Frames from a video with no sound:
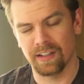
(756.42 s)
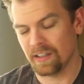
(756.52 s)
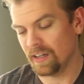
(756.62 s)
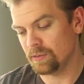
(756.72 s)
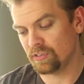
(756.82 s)

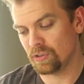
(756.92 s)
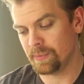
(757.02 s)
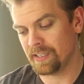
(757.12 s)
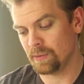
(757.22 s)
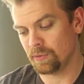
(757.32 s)
And I'm
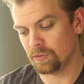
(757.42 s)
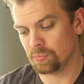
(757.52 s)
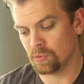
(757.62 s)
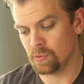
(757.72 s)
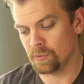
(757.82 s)
assuming it was
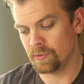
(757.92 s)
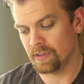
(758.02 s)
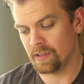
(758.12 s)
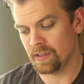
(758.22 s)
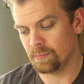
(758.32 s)
brewed
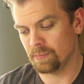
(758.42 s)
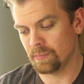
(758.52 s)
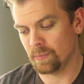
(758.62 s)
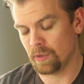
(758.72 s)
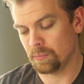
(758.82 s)
at
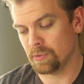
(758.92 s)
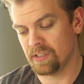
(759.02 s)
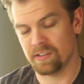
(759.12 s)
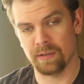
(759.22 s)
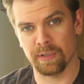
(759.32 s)
a pretty
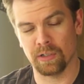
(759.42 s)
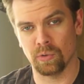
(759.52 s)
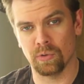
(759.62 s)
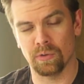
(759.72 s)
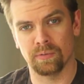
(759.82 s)

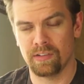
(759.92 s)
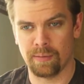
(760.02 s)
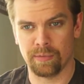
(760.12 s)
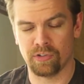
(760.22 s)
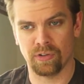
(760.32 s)
typical
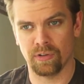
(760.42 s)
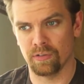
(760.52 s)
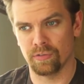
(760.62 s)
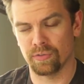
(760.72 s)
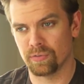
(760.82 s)
temperature
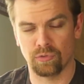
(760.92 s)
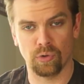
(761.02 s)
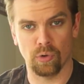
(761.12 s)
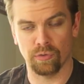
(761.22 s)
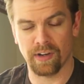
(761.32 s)
of
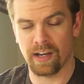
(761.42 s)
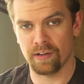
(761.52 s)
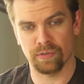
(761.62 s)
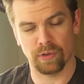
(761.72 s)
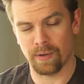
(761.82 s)

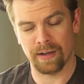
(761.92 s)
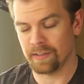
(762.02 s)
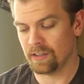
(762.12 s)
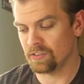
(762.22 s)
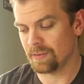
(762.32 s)
205, around
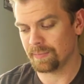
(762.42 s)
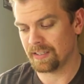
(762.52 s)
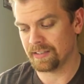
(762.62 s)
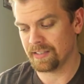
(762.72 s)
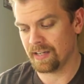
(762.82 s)
there, something
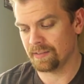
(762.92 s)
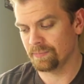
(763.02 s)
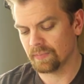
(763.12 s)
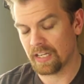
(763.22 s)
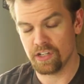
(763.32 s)
like that.
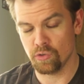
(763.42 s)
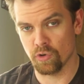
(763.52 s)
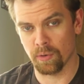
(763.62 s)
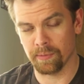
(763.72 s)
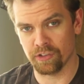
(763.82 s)
And you
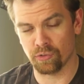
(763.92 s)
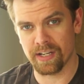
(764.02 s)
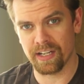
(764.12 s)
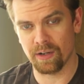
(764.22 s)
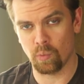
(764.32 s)
normally
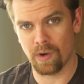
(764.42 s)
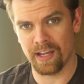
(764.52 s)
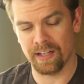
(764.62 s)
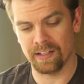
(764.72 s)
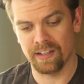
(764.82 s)
drink it
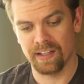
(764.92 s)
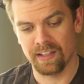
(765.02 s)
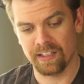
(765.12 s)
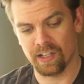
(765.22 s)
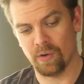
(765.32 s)
when,
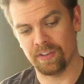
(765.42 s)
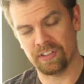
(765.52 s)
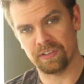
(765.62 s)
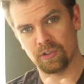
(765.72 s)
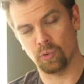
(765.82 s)
as
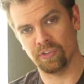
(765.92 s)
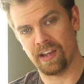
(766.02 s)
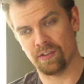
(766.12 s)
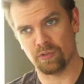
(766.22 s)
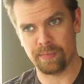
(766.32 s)
it cools
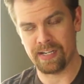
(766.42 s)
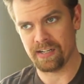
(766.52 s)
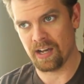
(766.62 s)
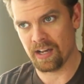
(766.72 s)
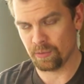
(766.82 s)
down from being
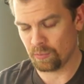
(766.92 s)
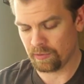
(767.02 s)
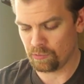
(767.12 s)
hot,